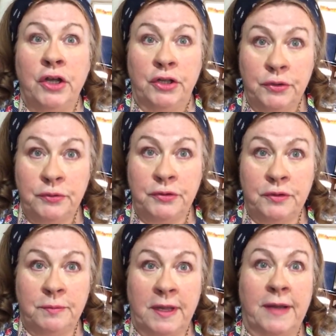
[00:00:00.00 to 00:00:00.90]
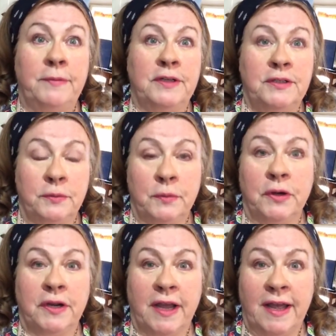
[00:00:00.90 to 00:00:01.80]
YouTube Live doesn't
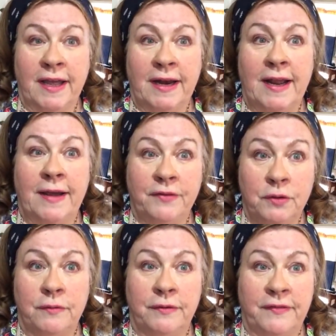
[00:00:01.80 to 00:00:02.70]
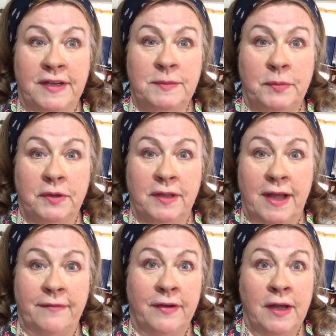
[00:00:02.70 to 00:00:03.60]
work and I have to go over to Facebook
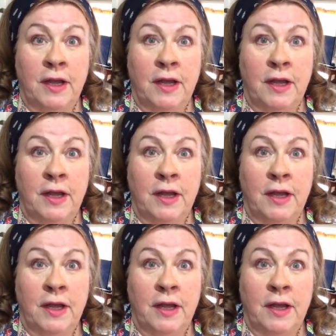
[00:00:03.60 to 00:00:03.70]
Live.